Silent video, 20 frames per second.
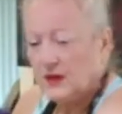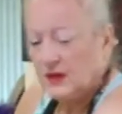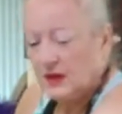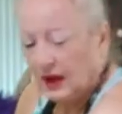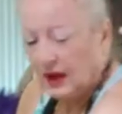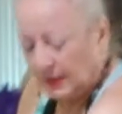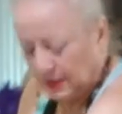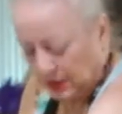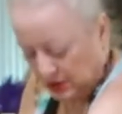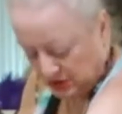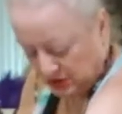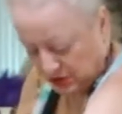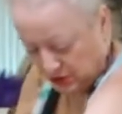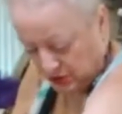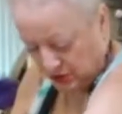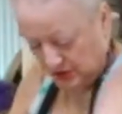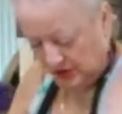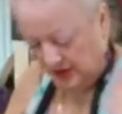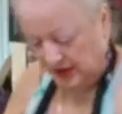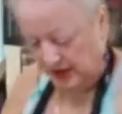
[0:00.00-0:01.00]
I'm also
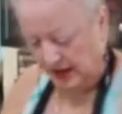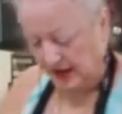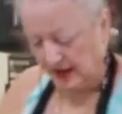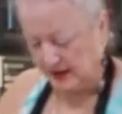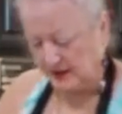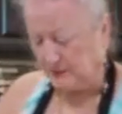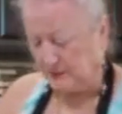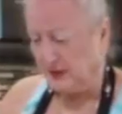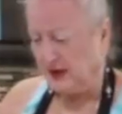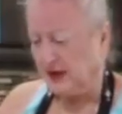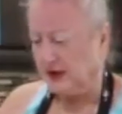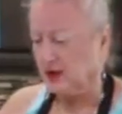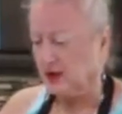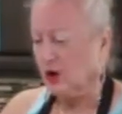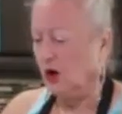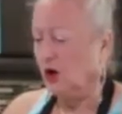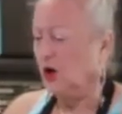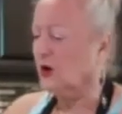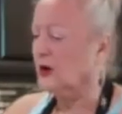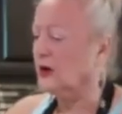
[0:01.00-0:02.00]
going to add my
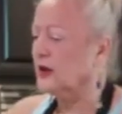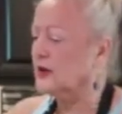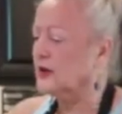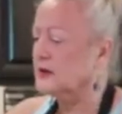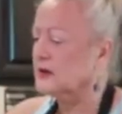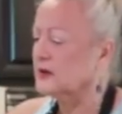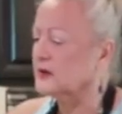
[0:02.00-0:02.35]
garlic.